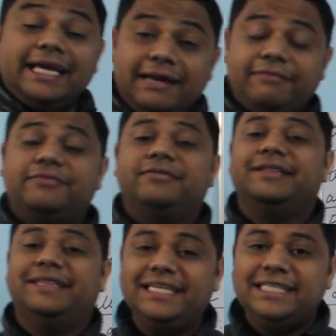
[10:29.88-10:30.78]

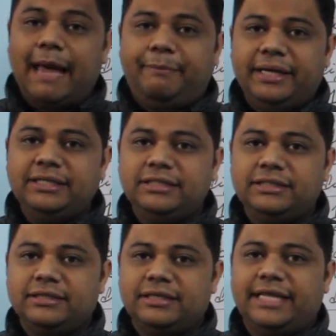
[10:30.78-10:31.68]
If this
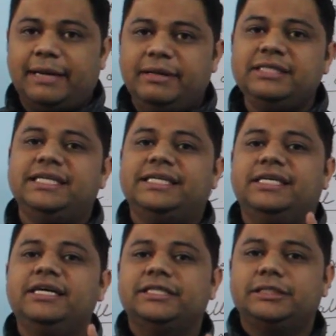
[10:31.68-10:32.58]
happens, that means it is
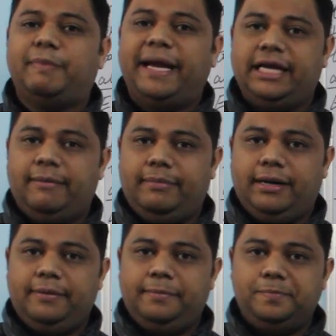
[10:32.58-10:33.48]
a SPI number.
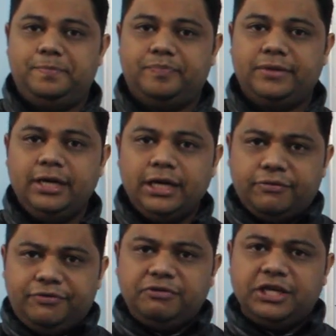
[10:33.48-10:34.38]

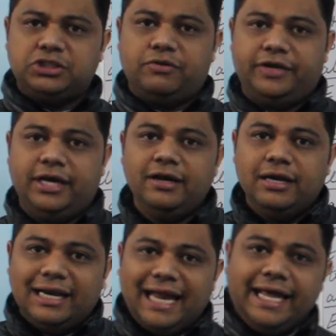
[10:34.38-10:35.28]
Now, few things over
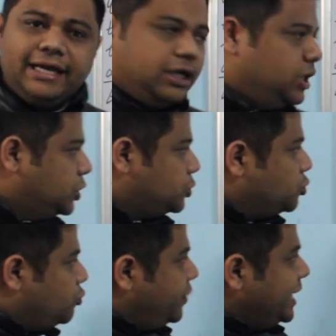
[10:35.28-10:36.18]
here, like,
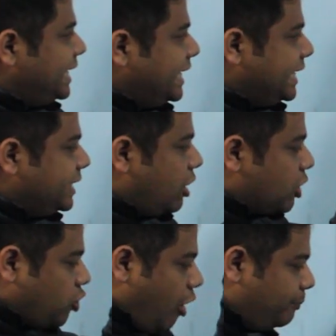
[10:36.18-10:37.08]
do we need a
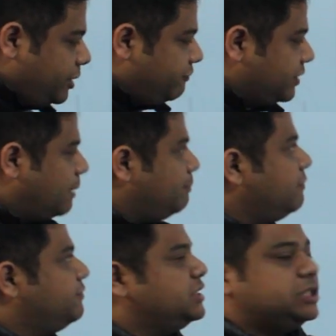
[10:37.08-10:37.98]
copy of a
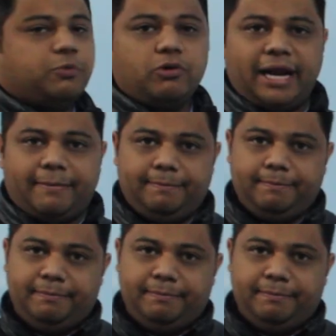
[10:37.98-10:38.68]
number for this program?